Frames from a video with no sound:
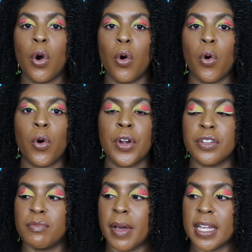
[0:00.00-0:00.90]
or
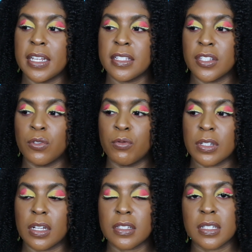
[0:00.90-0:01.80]
you might need to use
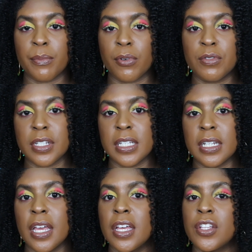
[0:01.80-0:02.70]
some protein